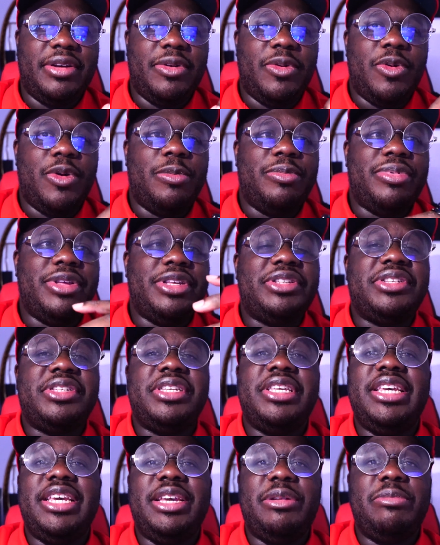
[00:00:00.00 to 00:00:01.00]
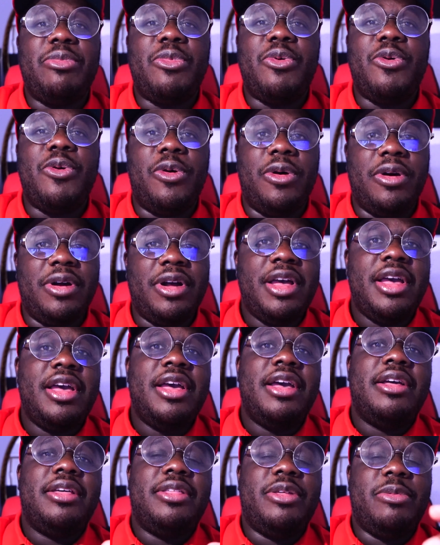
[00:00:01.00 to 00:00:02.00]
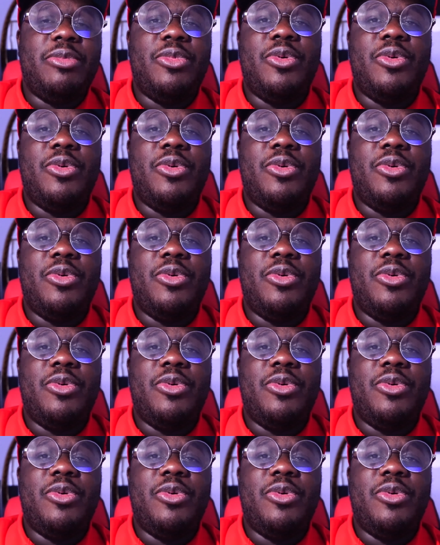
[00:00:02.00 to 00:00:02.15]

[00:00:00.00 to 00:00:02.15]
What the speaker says: or be seen more the